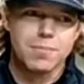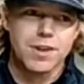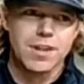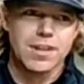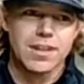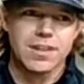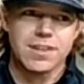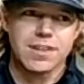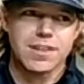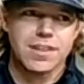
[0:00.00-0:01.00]
But
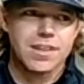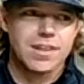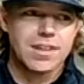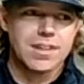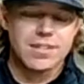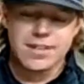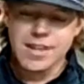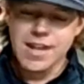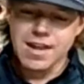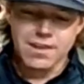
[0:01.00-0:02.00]
he said,
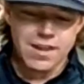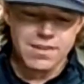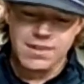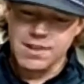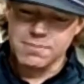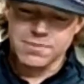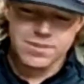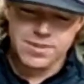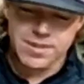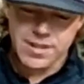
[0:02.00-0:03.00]
yeah, I
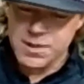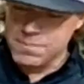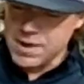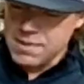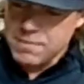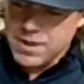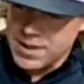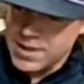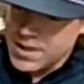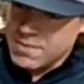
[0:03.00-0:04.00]
was thinking about
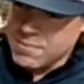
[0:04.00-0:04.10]
my